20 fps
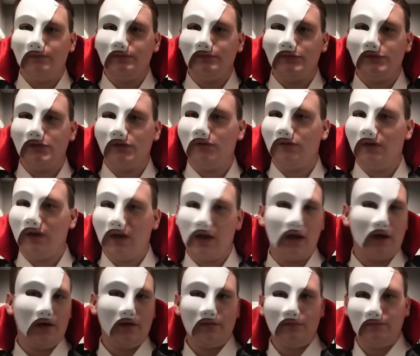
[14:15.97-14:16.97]
So
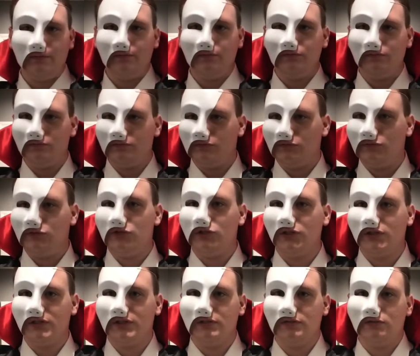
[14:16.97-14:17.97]
yeah,
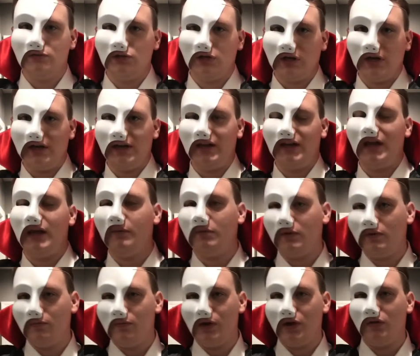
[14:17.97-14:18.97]
just try and keep
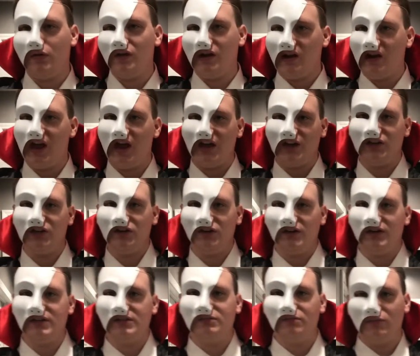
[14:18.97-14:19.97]
it period
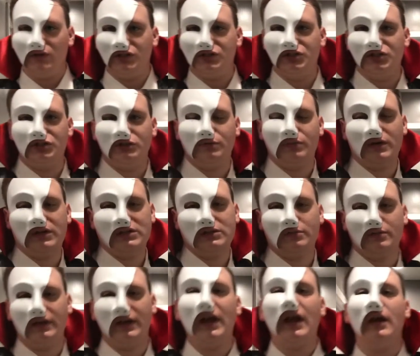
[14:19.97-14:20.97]
accurate as much as you
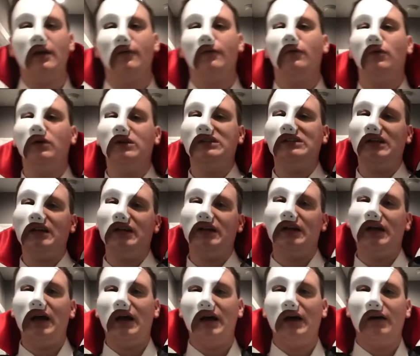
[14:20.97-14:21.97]
possibly can. Of course, they
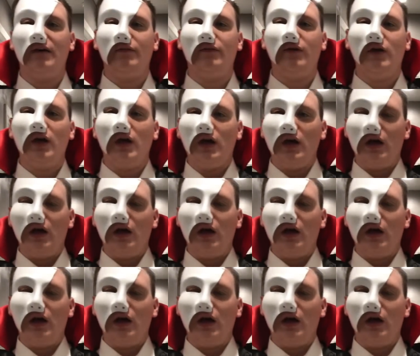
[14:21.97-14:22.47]
didn't have